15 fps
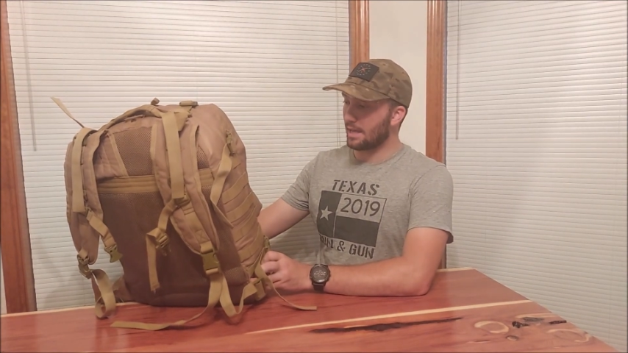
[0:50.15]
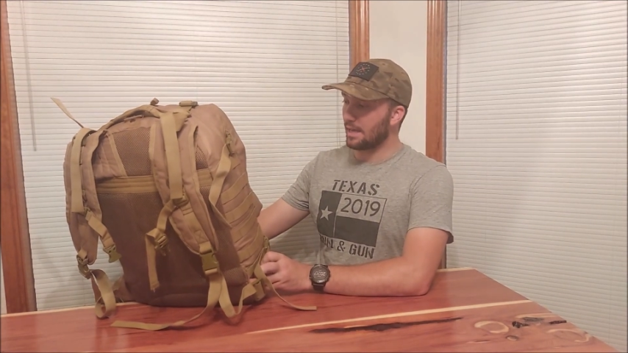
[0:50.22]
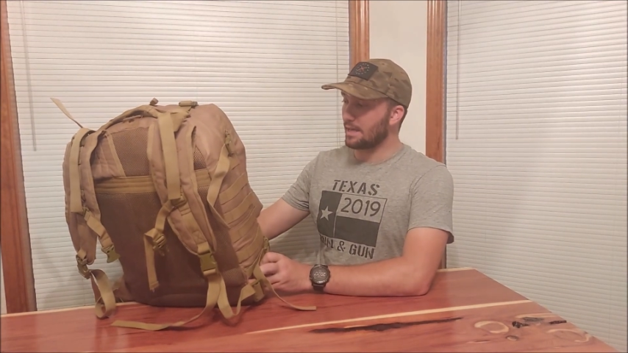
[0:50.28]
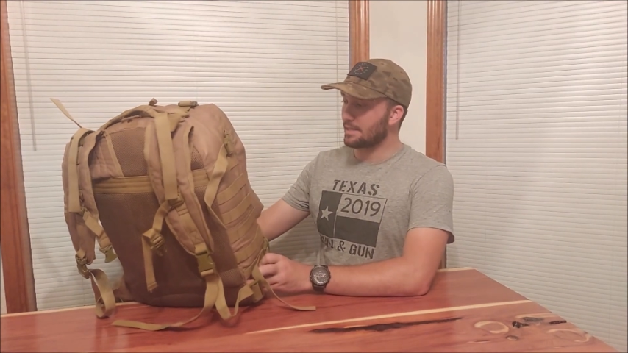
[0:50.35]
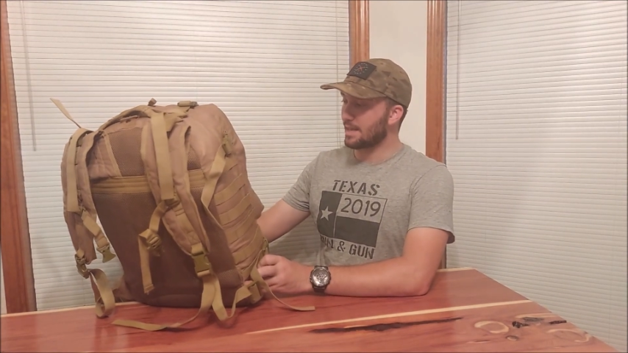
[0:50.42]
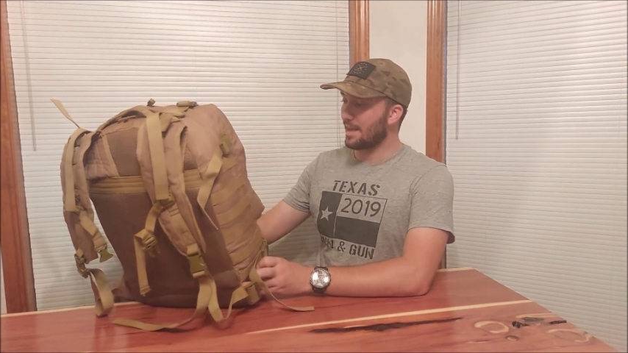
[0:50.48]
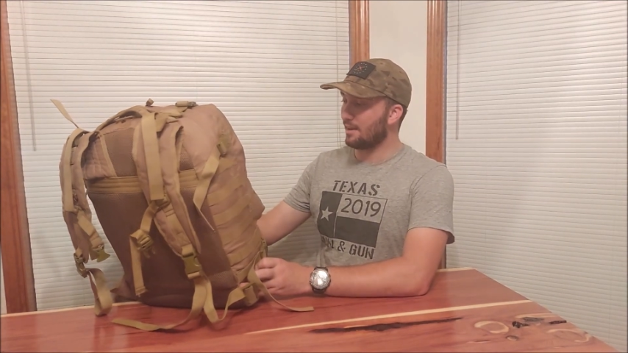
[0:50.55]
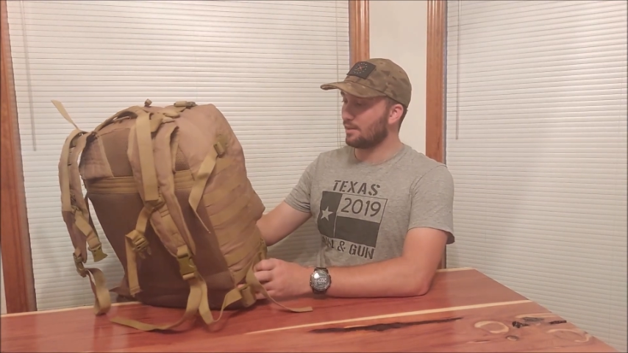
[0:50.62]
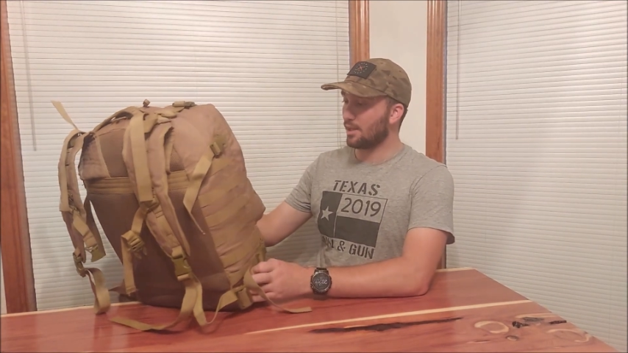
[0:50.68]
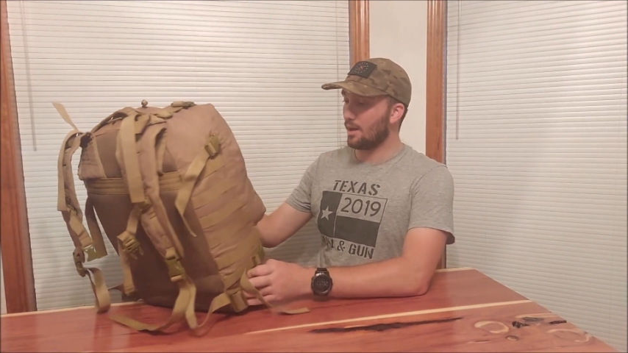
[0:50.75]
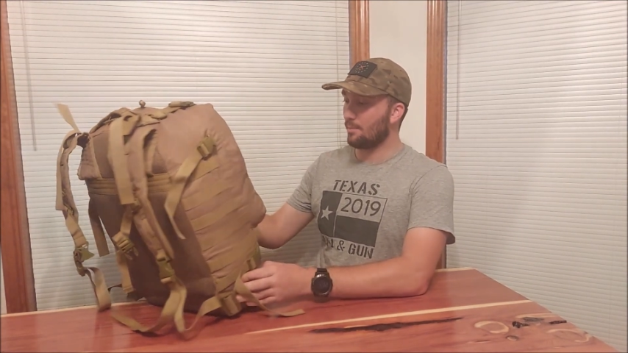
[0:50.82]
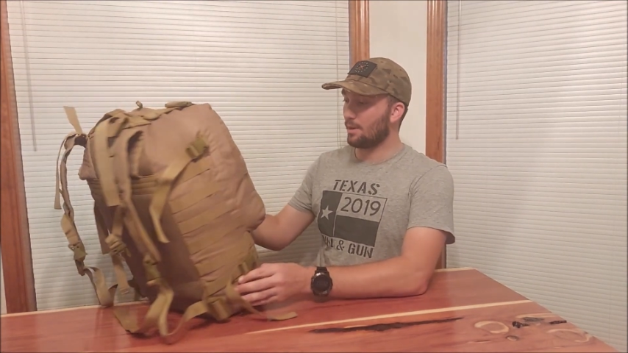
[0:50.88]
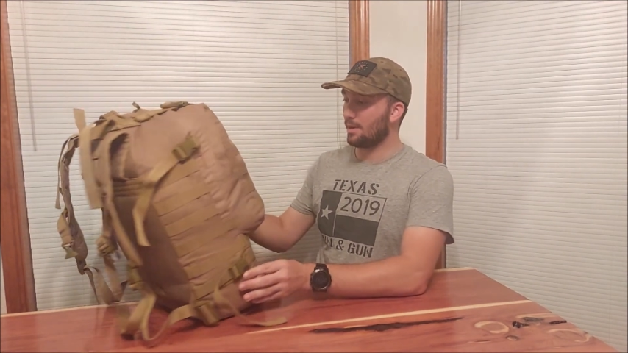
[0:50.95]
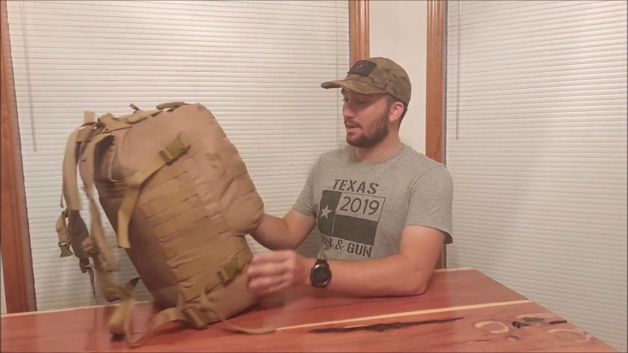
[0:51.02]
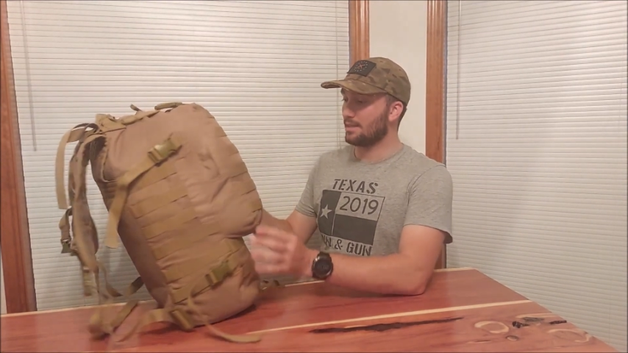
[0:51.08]
and it has held
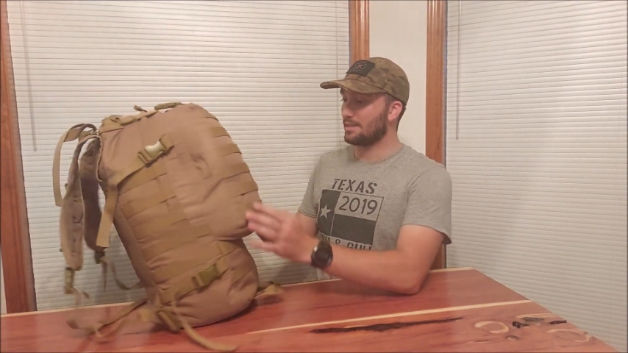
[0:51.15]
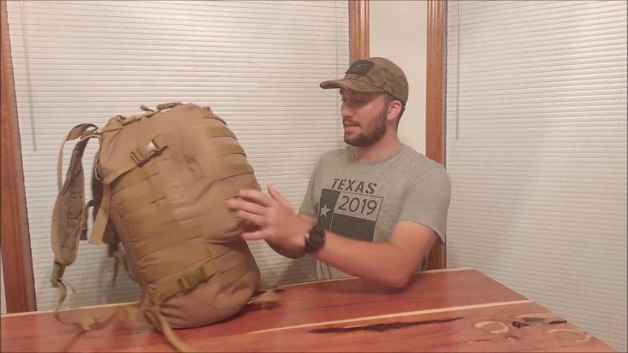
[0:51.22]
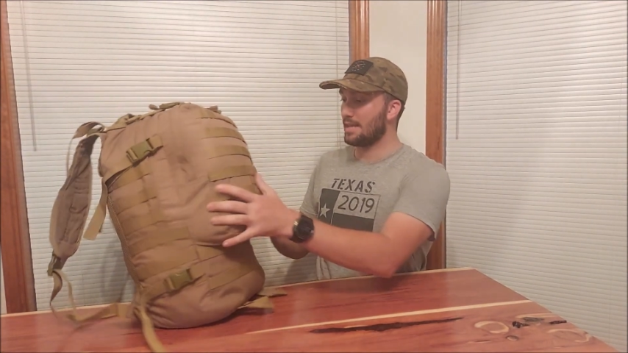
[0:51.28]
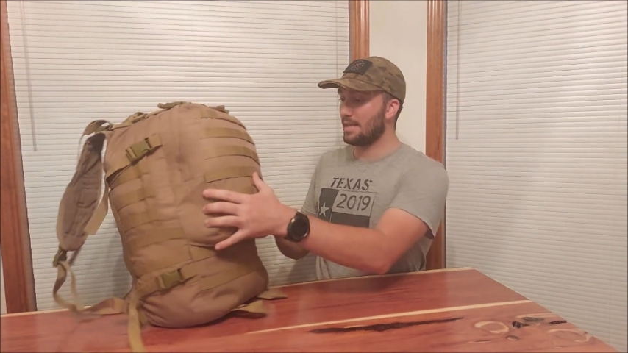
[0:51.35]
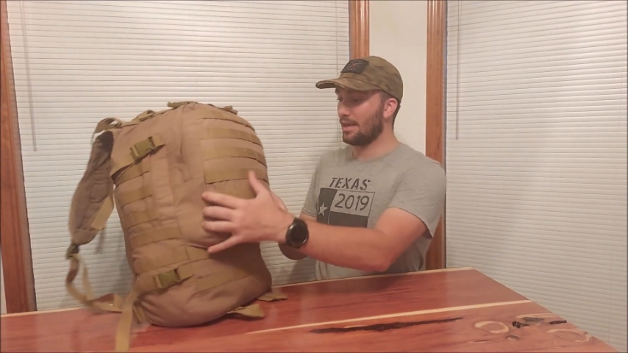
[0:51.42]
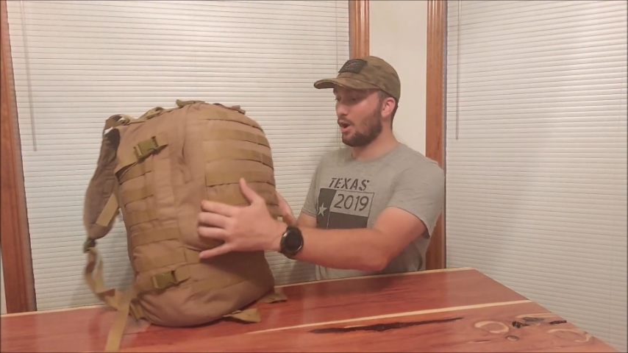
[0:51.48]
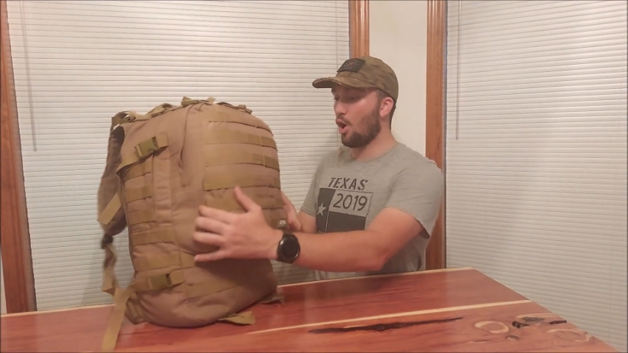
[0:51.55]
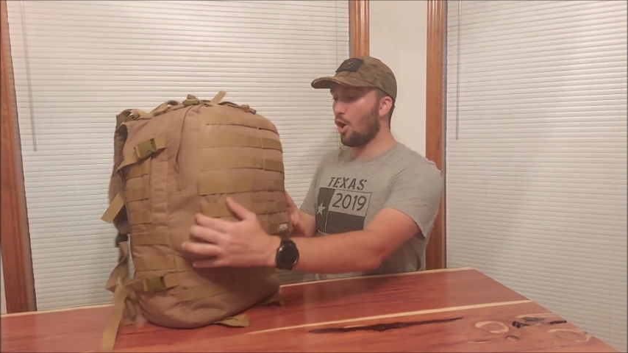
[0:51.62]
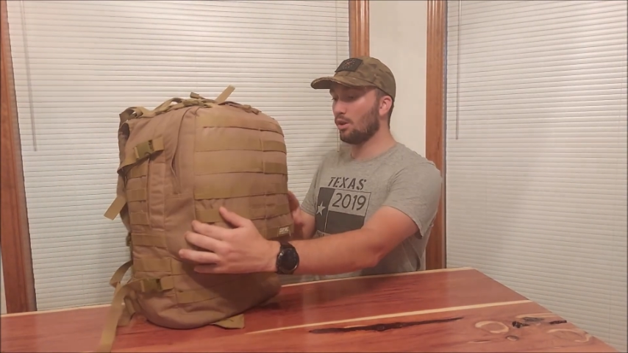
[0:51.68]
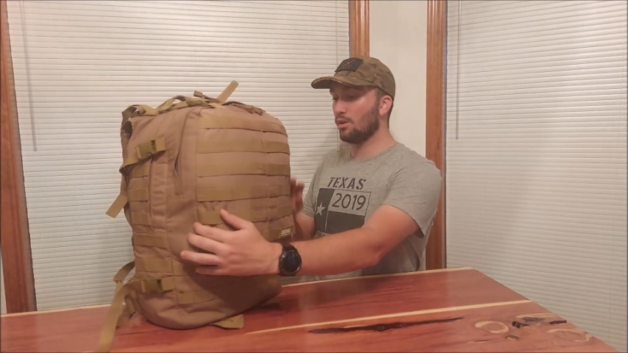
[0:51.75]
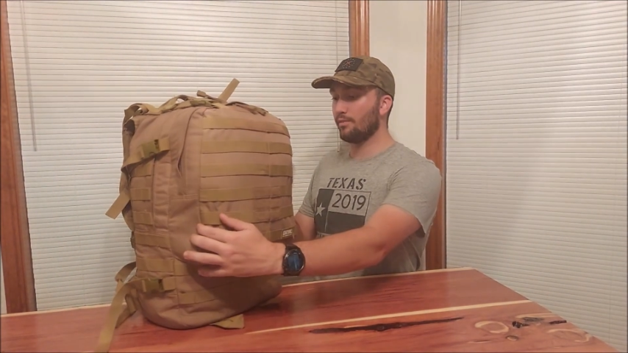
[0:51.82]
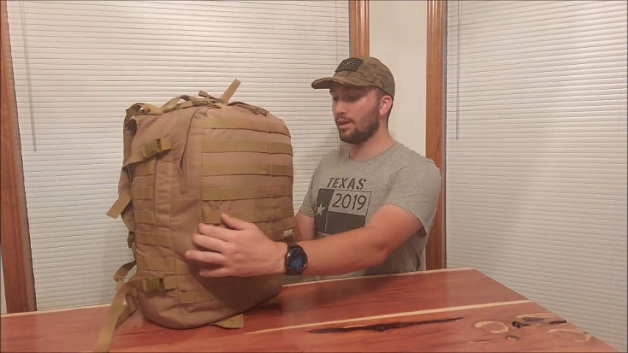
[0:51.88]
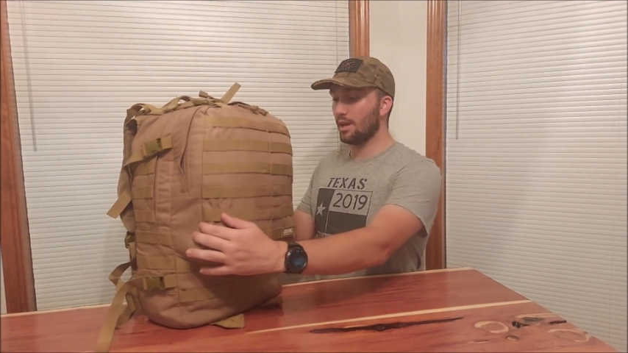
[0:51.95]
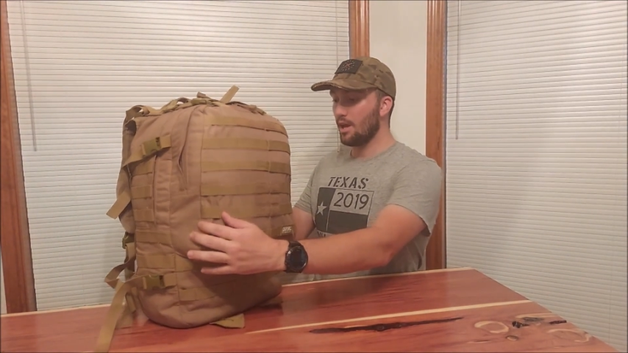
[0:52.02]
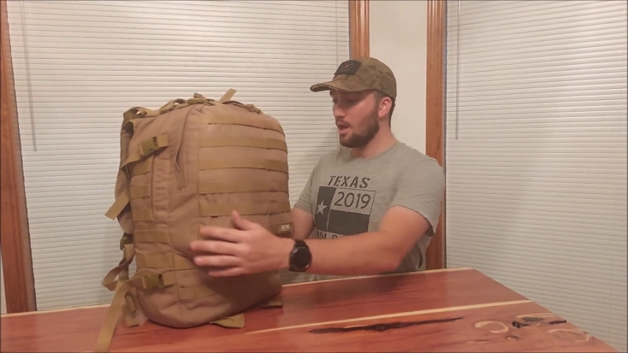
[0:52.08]
up and it has taken all
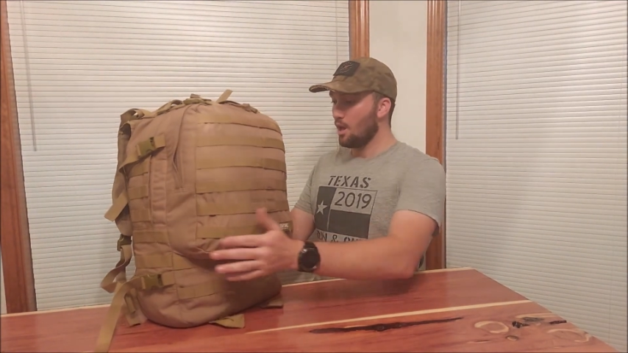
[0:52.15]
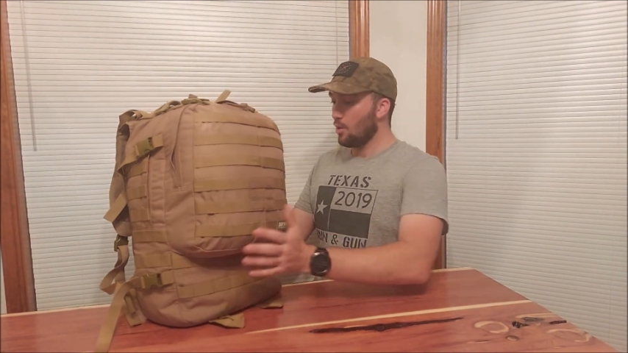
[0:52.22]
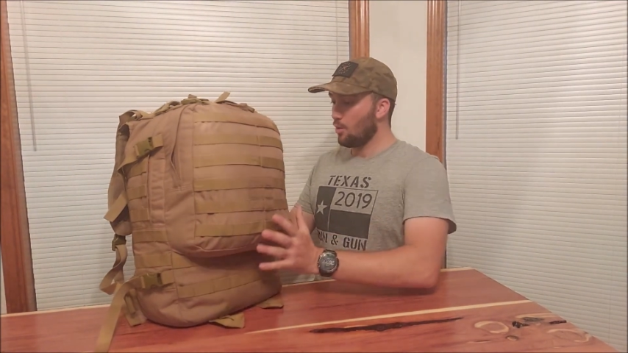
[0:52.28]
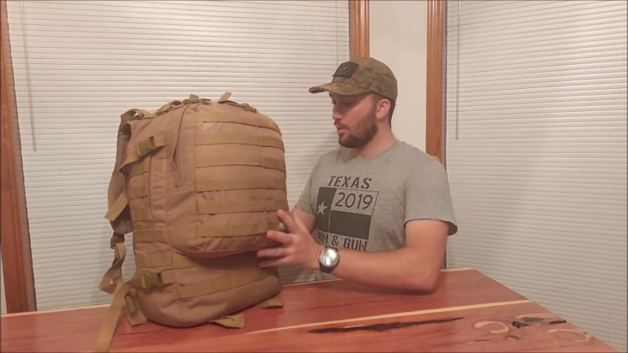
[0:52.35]
of it